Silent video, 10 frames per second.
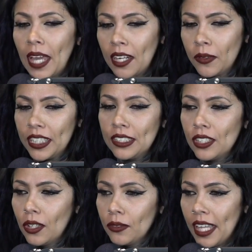don't
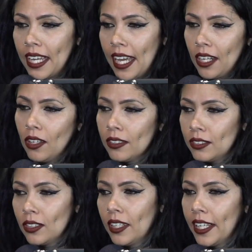condone that at all.
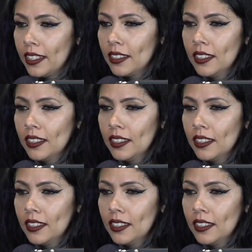So like,